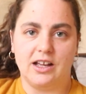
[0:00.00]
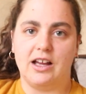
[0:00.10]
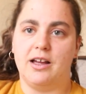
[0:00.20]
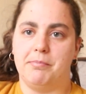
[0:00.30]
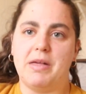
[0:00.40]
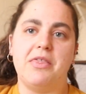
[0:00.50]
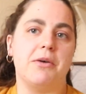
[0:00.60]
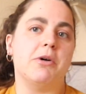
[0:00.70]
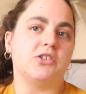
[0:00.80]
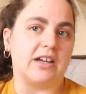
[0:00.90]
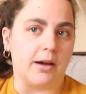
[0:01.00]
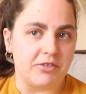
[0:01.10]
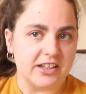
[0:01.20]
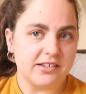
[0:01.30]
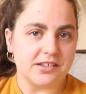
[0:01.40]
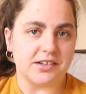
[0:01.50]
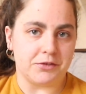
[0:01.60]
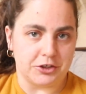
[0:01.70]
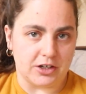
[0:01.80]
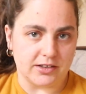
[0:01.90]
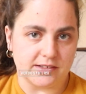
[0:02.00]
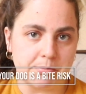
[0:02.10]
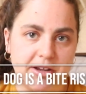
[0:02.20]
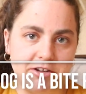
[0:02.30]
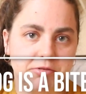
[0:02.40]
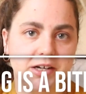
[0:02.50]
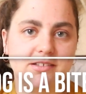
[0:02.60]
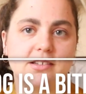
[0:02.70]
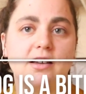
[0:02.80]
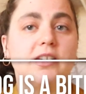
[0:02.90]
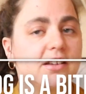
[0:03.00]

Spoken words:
The most obvious is if your dog is a bite risk.